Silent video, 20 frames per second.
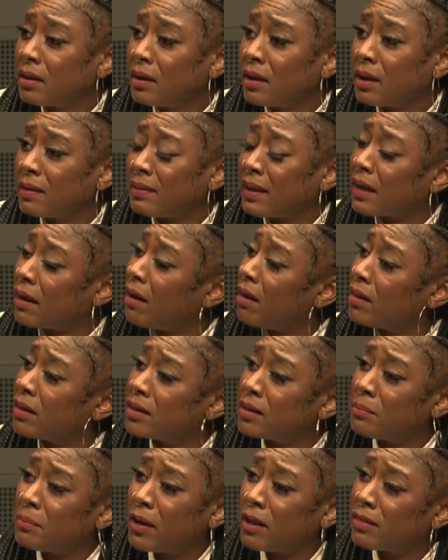they calling
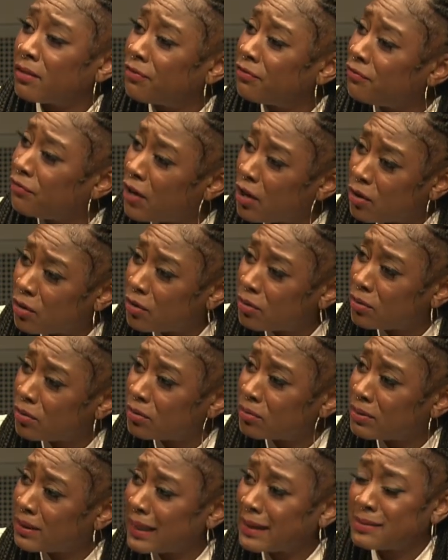them on the
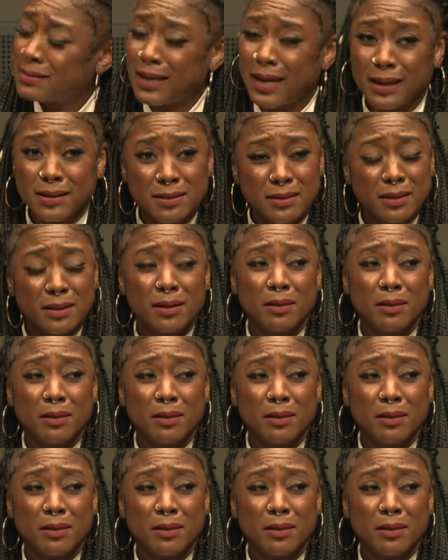phone, they texting